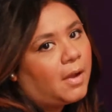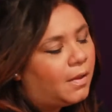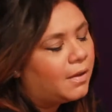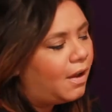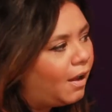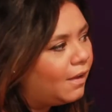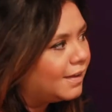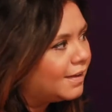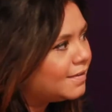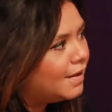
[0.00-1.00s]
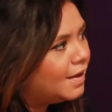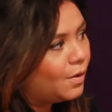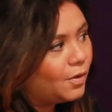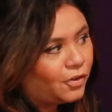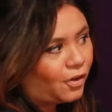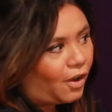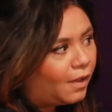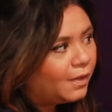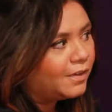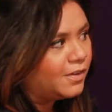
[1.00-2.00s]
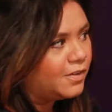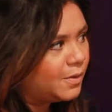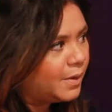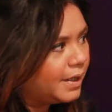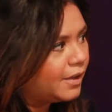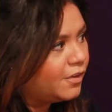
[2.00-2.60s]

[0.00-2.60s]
call it callings. It was your calling to do it,